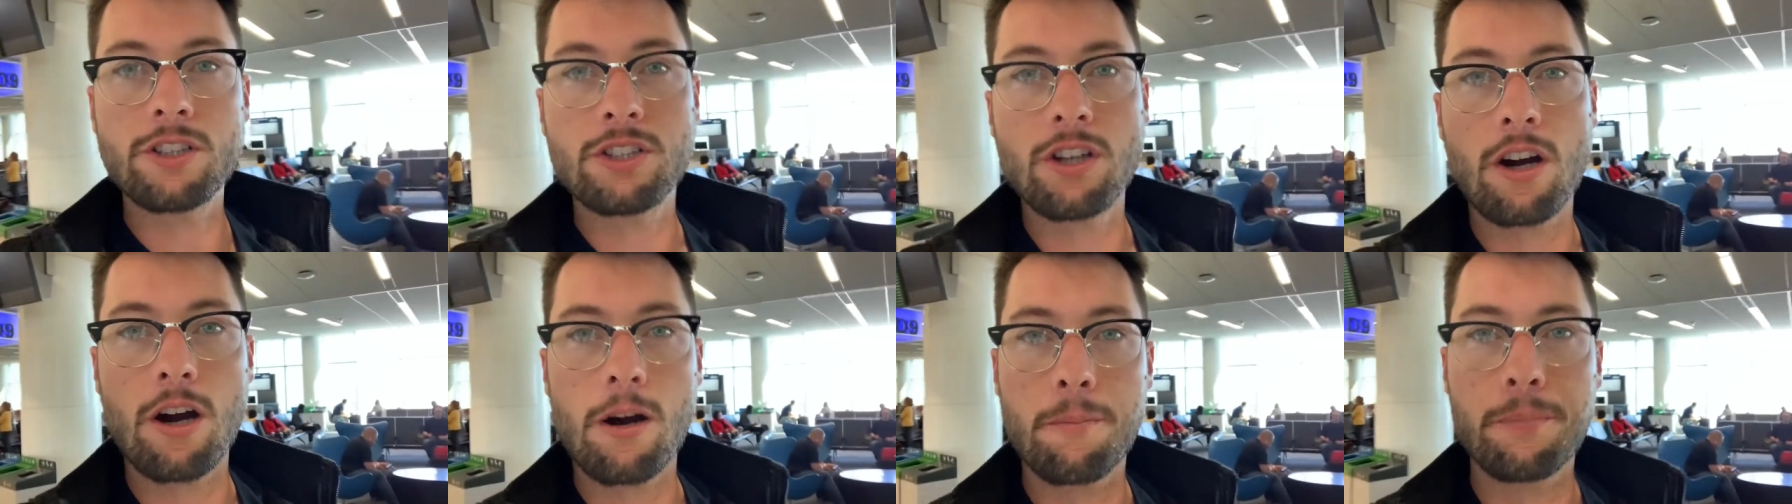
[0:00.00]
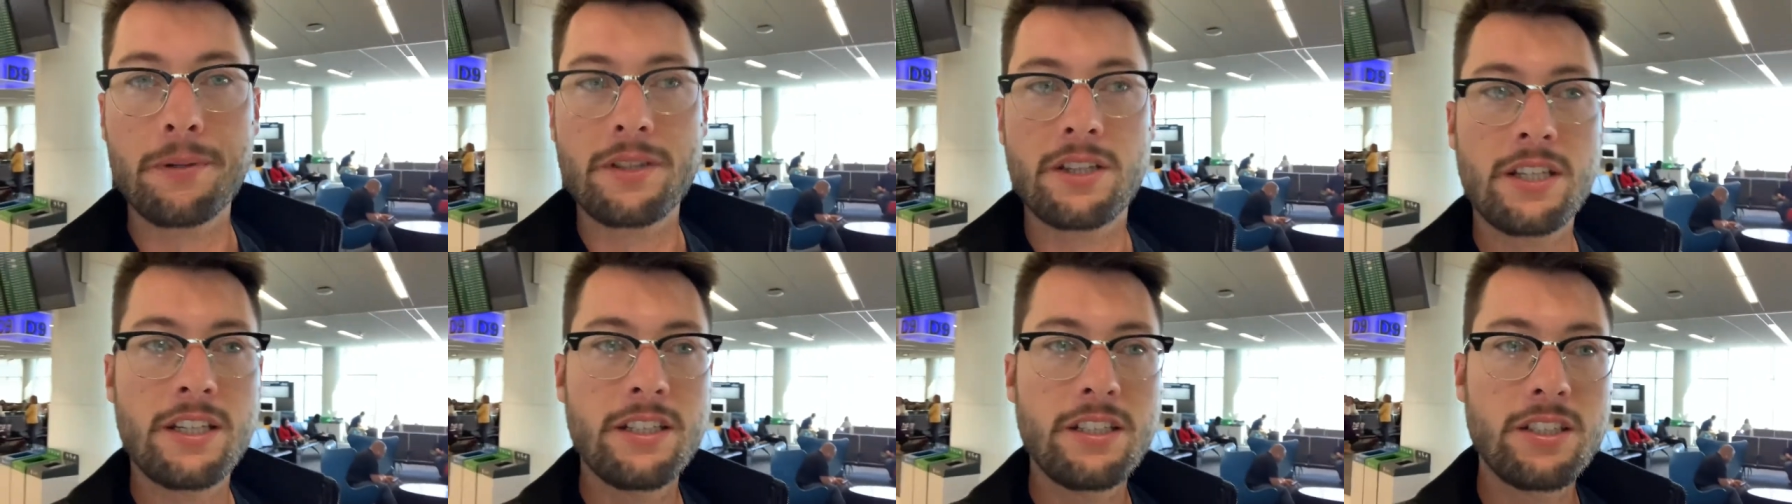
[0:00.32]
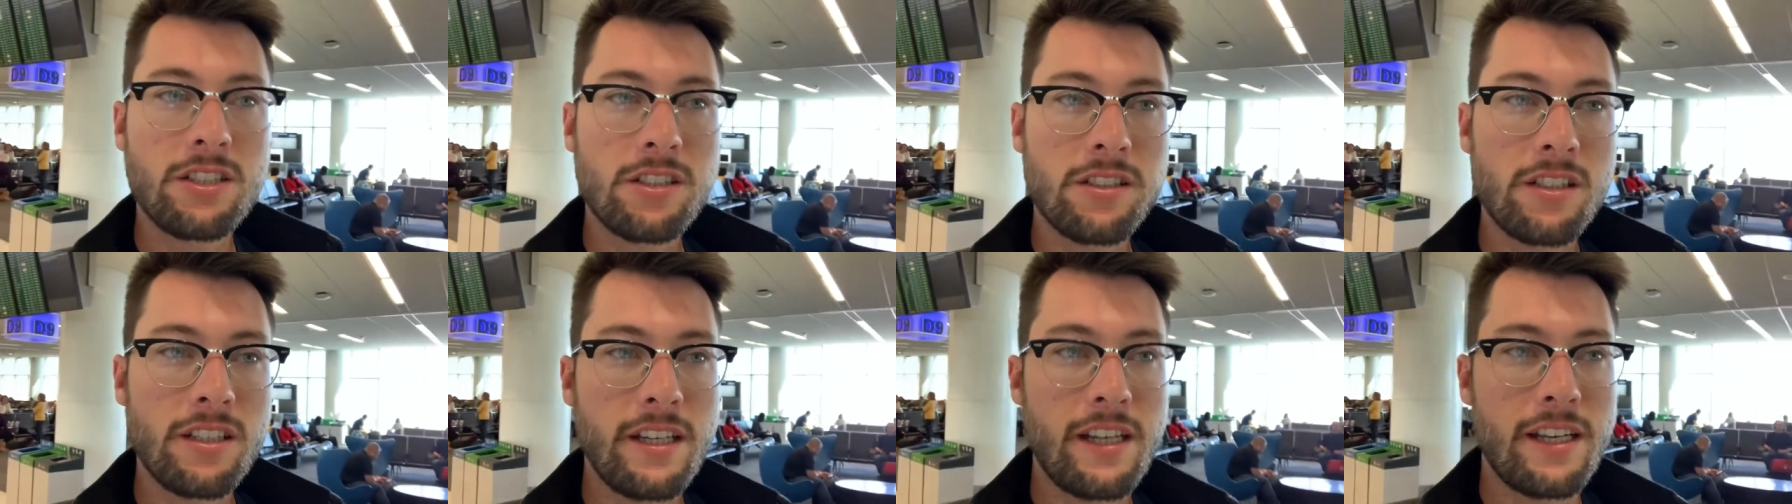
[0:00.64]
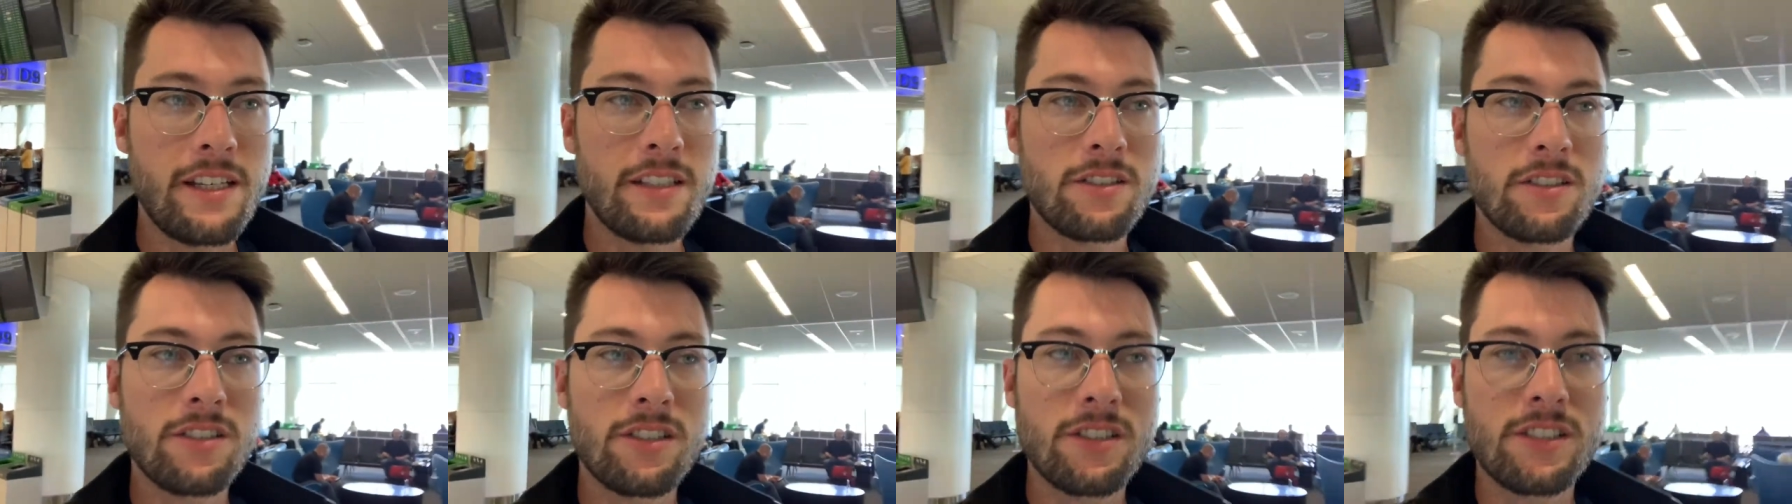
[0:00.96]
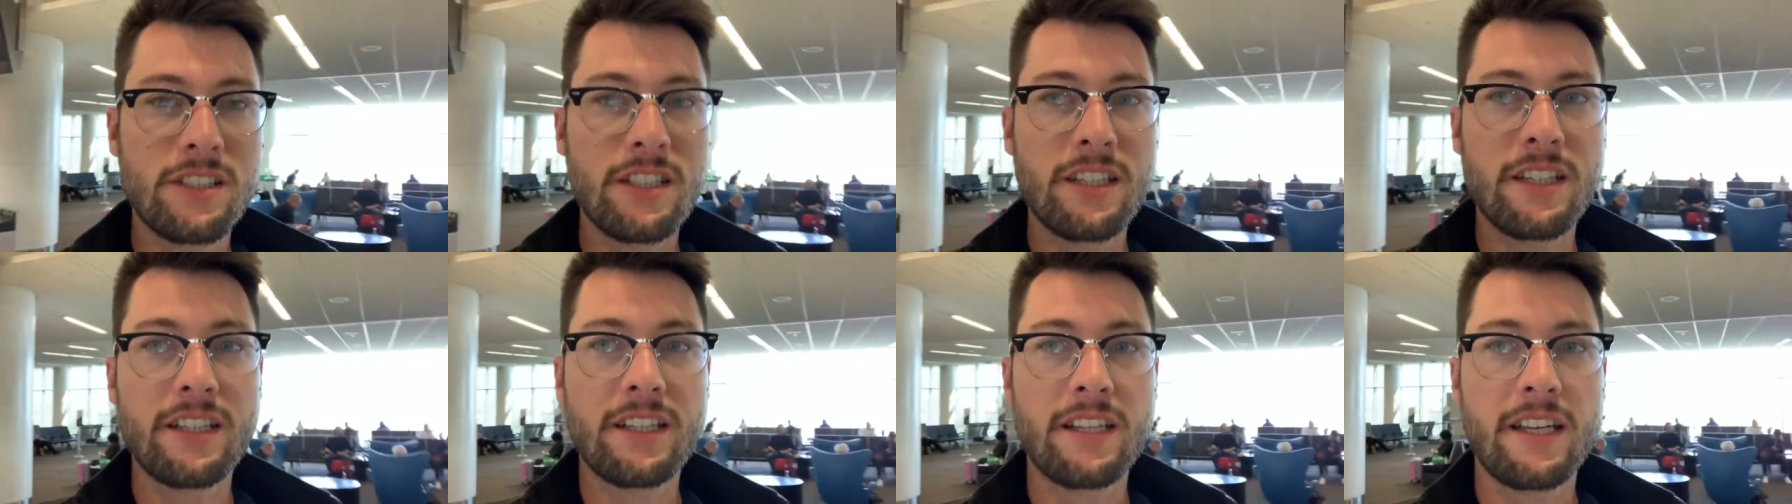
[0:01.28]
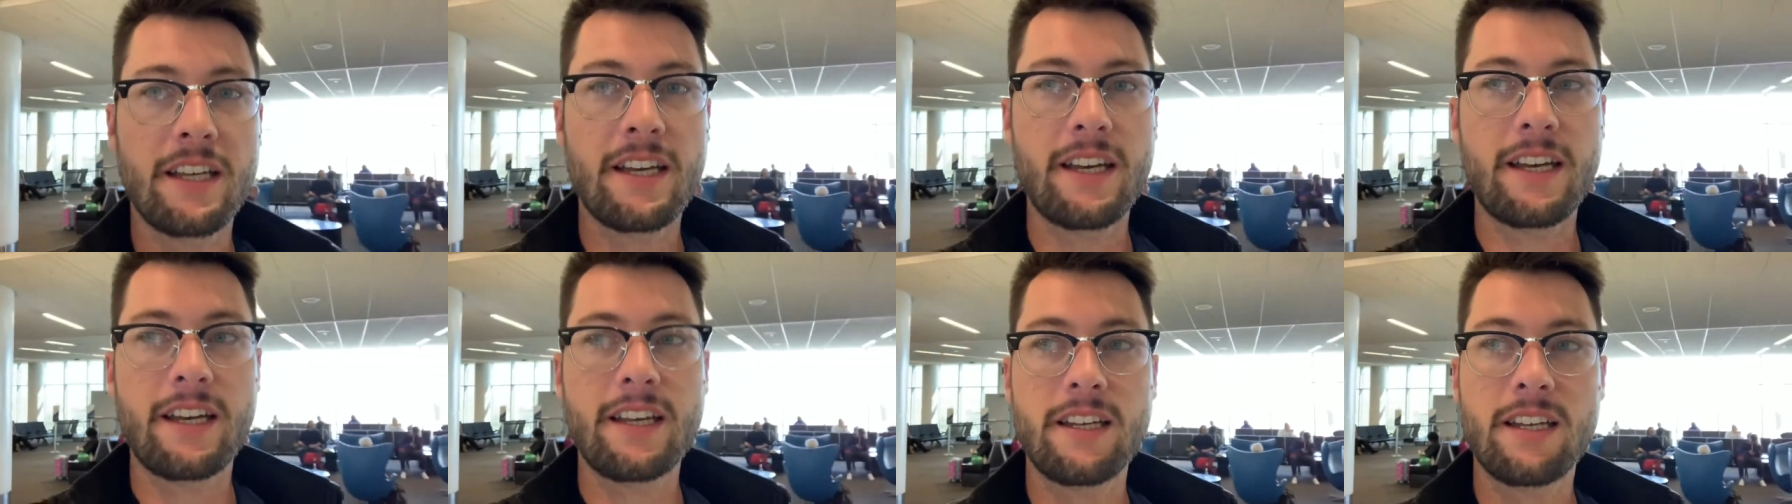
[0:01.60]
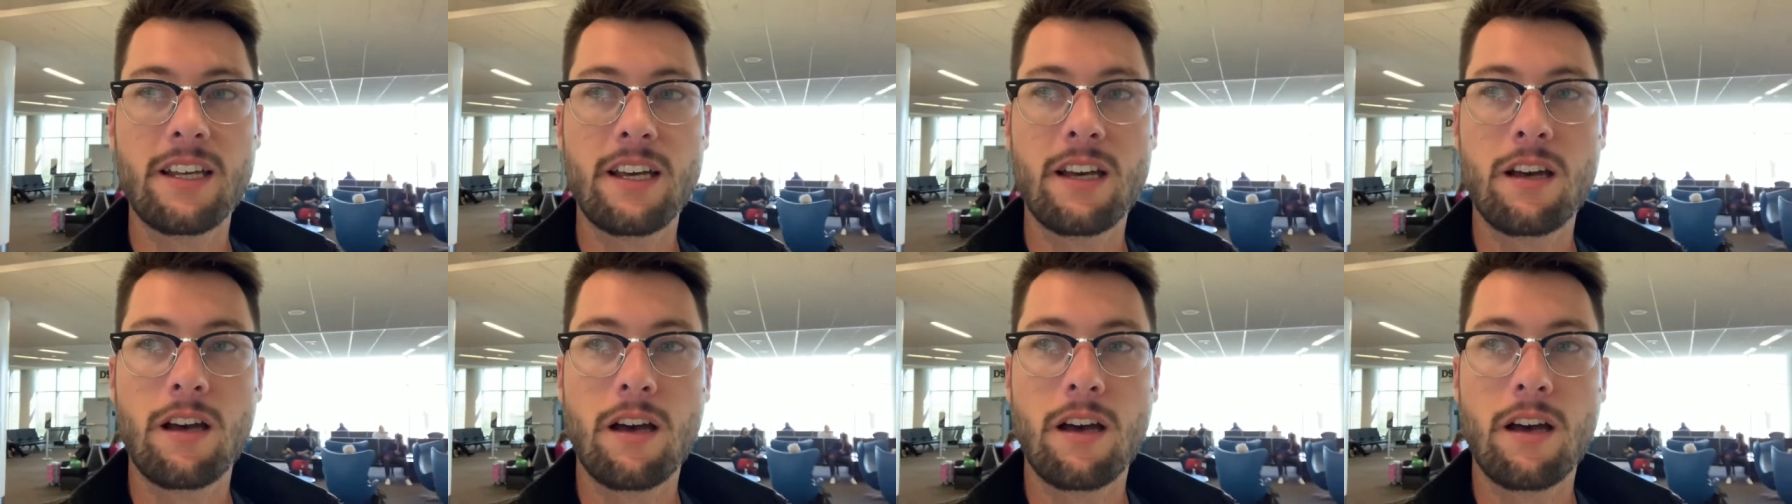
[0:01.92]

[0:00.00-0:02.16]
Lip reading: are potentially interested in